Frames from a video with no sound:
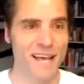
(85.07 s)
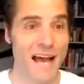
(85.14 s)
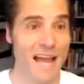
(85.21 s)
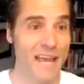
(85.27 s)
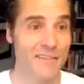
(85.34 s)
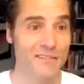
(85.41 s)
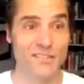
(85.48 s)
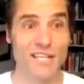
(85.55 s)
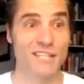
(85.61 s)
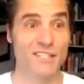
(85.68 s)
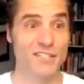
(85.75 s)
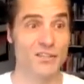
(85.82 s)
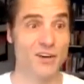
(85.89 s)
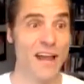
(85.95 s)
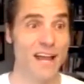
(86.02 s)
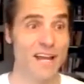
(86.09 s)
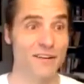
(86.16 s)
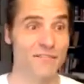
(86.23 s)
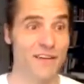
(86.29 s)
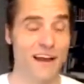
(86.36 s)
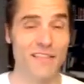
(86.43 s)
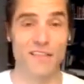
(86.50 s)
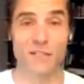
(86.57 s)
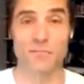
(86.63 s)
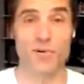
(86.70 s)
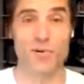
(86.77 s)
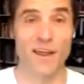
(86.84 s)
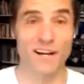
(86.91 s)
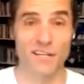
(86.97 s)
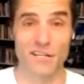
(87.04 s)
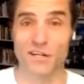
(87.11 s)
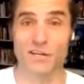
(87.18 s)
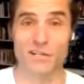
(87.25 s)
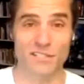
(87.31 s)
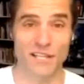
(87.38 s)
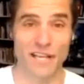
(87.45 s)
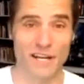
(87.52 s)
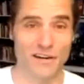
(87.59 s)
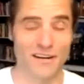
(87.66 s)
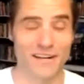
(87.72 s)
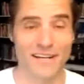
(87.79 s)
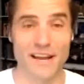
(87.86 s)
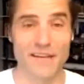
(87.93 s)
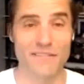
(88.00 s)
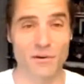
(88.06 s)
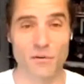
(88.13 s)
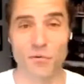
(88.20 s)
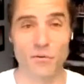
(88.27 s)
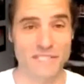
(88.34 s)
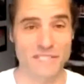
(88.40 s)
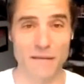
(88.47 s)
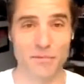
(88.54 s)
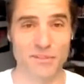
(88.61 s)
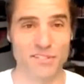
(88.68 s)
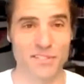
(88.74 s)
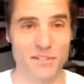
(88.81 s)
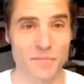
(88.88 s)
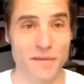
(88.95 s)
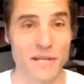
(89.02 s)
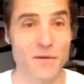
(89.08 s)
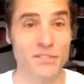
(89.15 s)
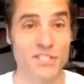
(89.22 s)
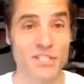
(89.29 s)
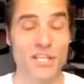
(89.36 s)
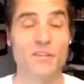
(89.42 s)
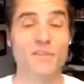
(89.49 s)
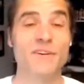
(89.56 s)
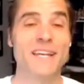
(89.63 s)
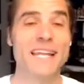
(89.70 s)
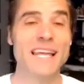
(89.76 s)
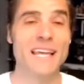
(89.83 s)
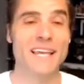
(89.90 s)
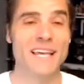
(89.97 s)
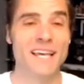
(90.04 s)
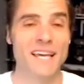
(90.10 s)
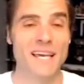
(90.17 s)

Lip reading: I have since tried to find this product years later and never was able to, but it was a unique